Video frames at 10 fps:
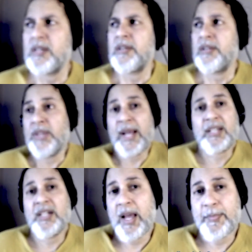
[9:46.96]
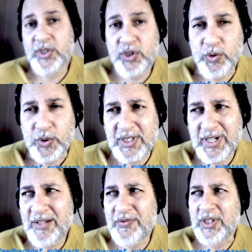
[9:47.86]
That can happen too. It's
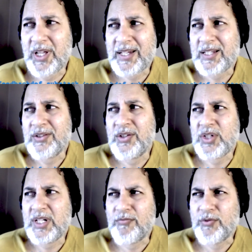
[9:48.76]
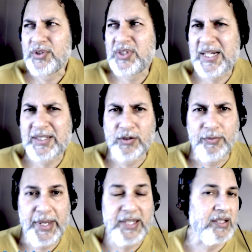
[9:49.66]
not even like there's any real technical
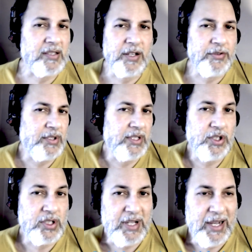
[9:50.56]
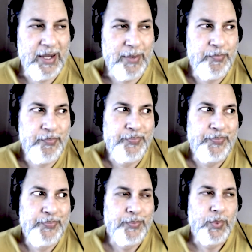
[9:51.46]
basis other than just I'm
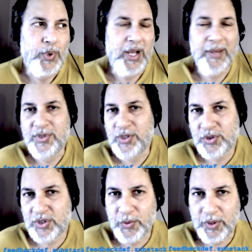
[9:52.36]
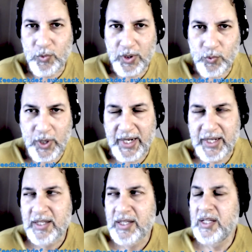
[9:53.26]
used to it one way.